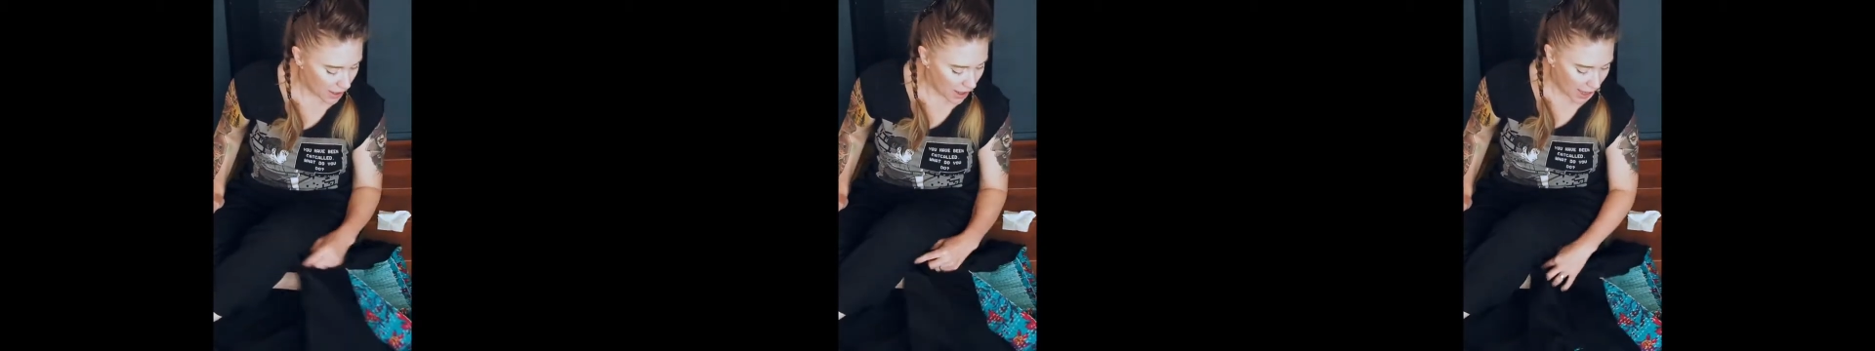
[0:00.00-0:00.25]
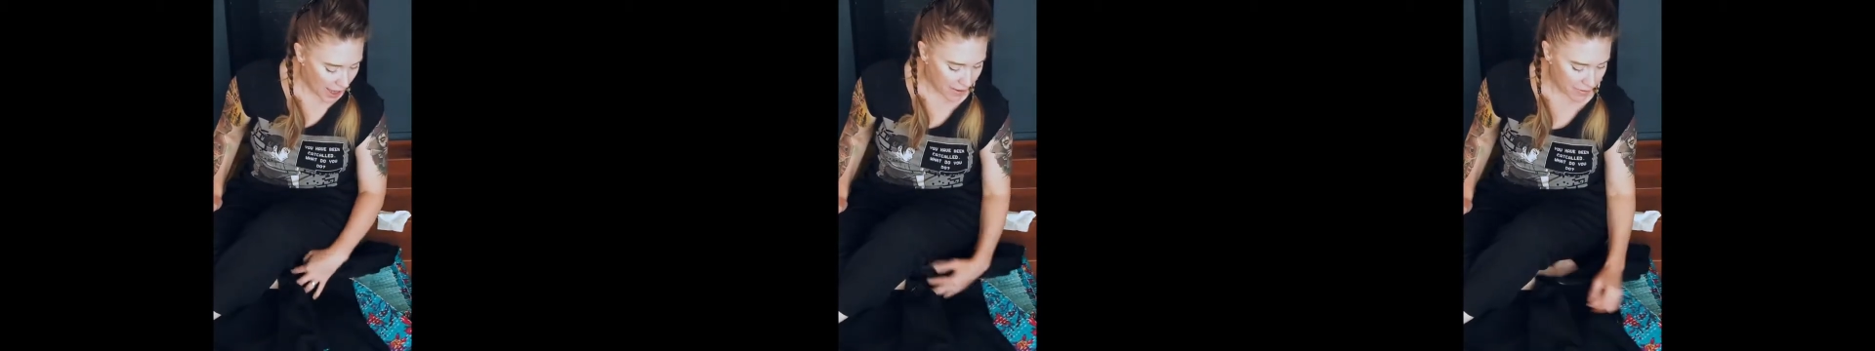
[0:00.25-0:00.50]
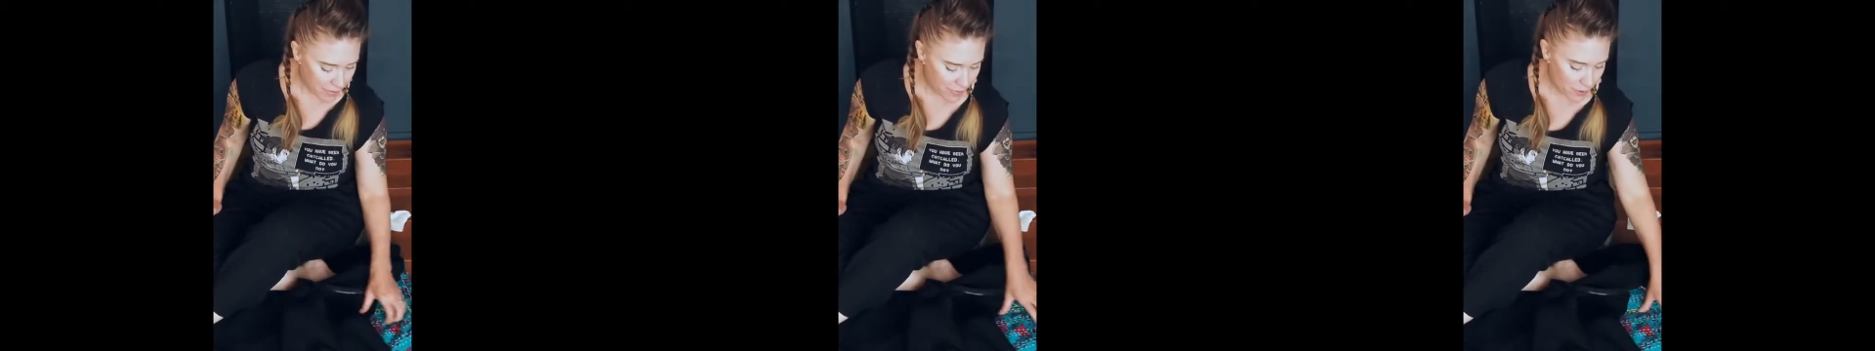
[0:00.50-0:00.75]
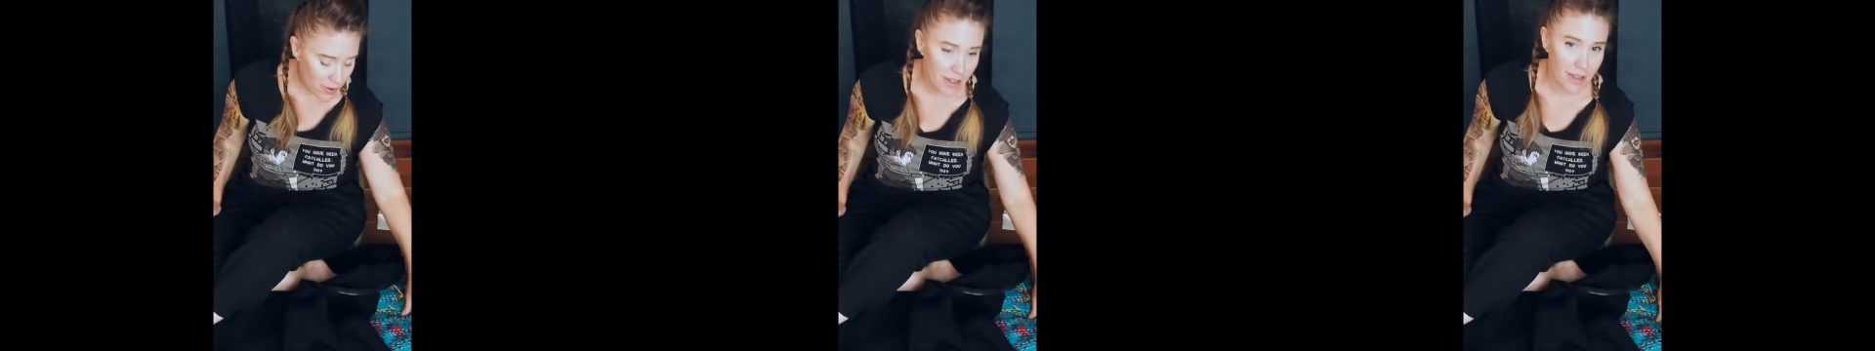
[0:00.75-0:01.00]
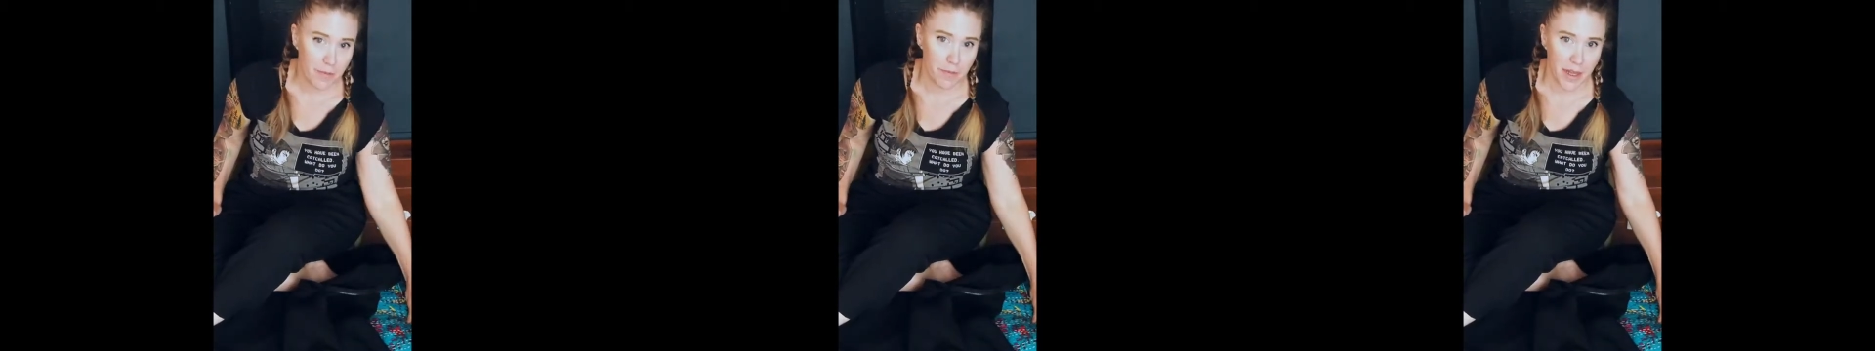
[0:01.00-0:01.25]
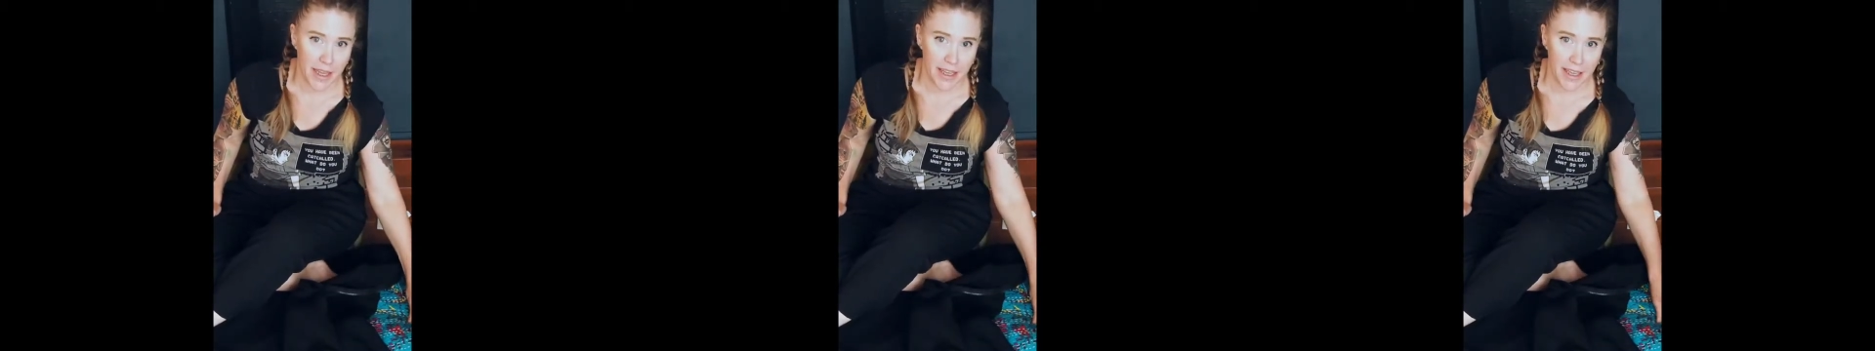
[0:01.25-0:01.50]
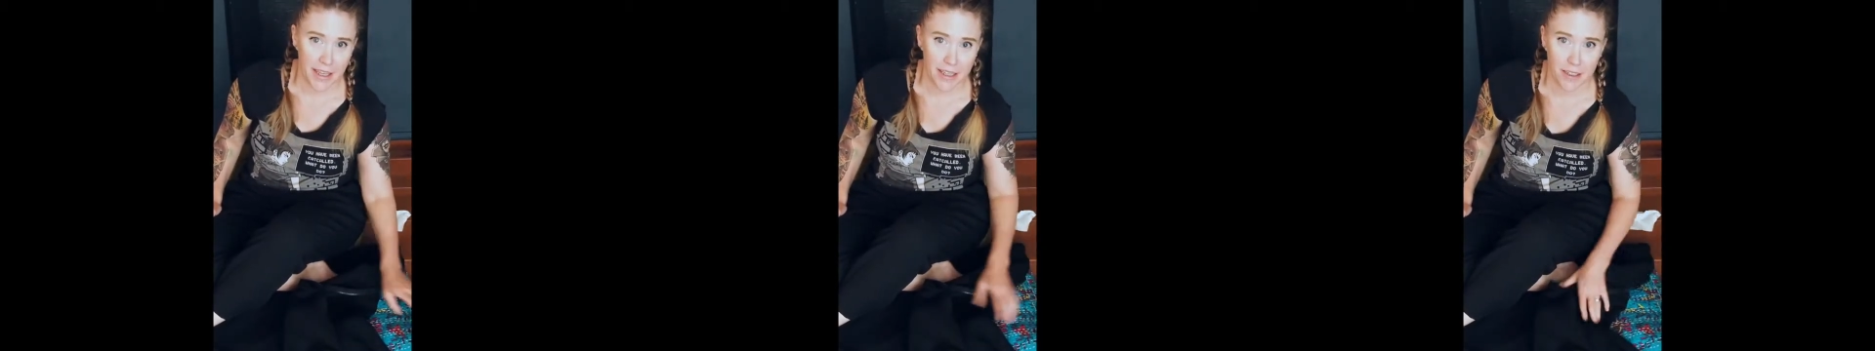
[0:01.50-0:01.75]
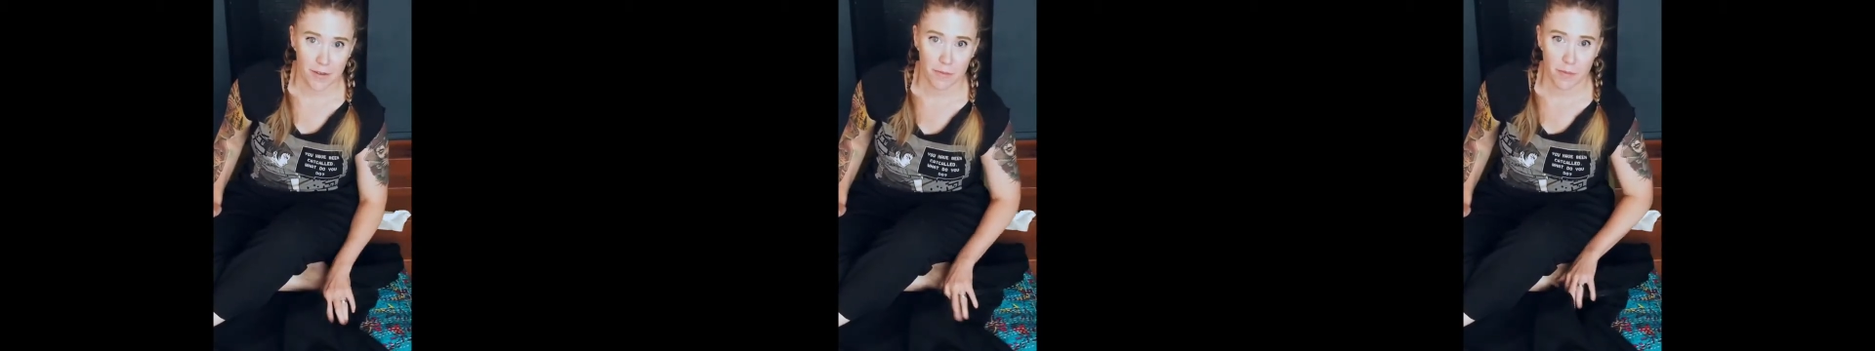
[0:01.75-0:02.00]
I have a folded up blanket,